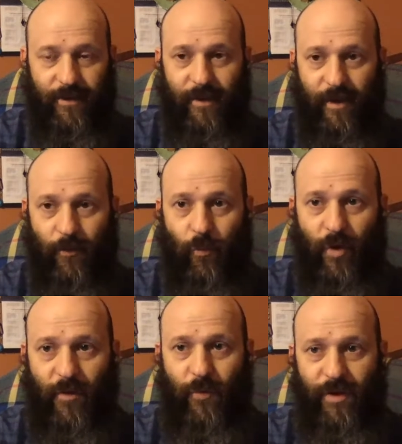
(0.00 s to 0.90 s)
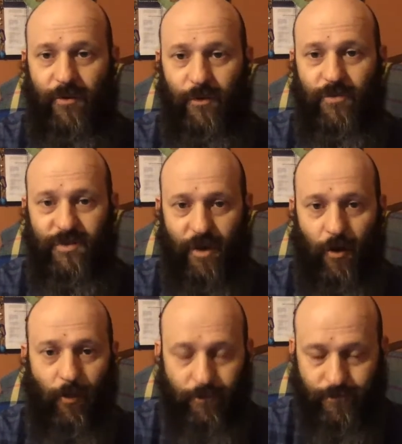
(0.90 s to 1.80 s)
that when we do
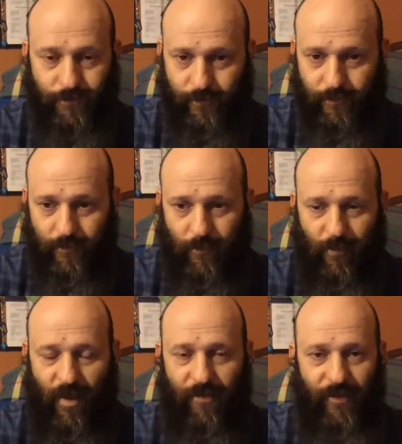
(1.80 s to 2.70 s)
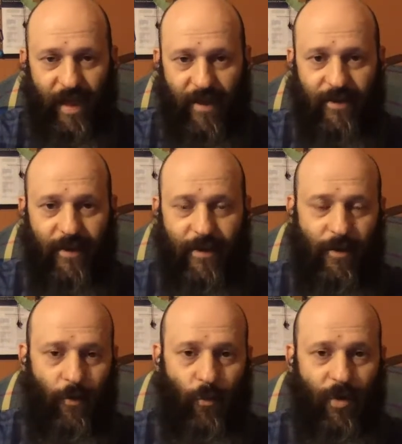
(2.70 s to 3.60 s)
so, that
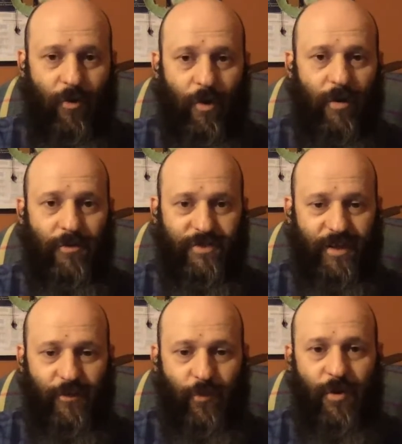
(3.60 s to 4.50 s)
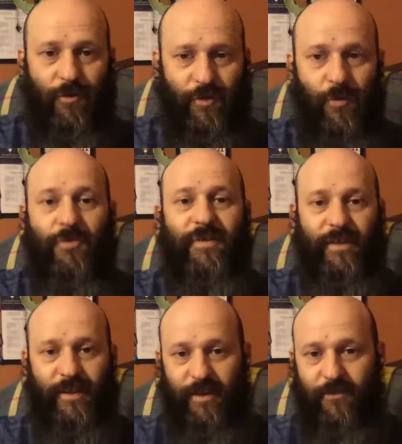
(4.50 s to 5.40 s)
we are understanding we are using
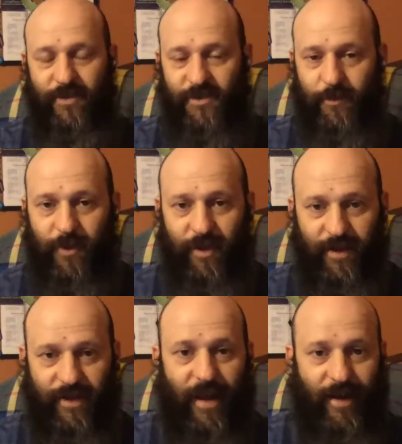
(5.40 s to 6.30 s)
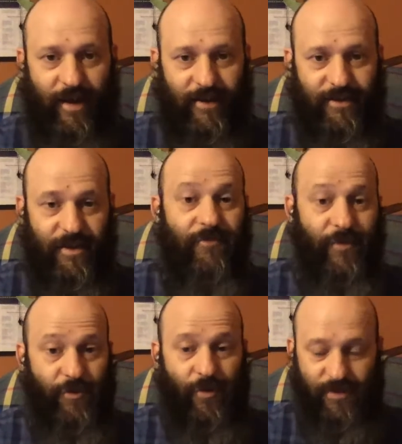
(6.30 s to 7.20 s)
the giftings ability God has
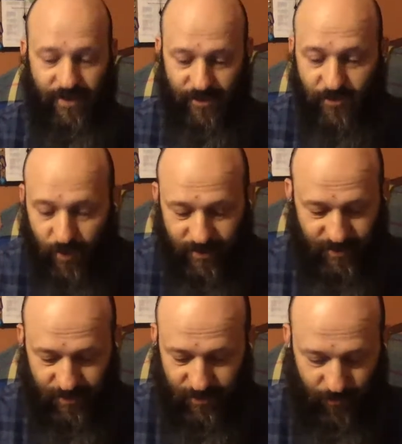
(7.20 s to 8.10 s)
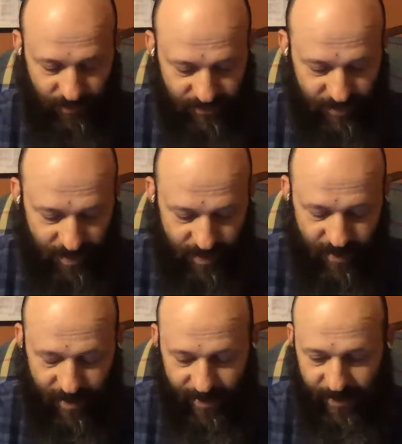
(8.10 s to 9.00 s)
given to us and entrusted to us.
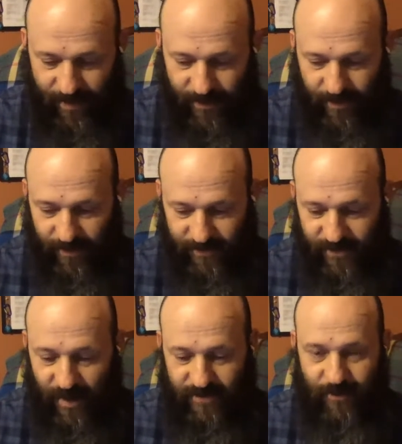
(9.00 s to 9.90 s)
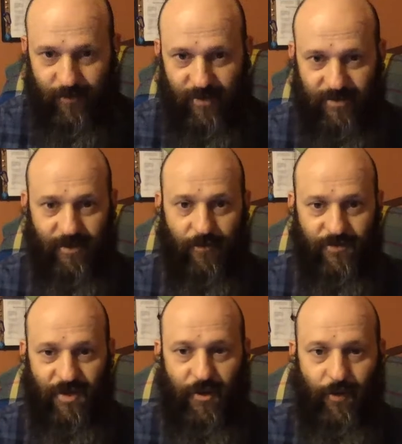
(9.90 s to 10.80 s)
And it's not something that's
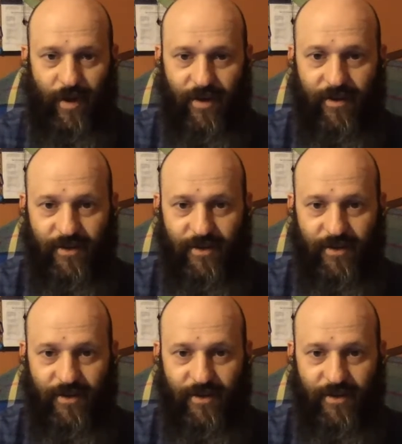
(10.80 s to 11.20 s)
self-generated.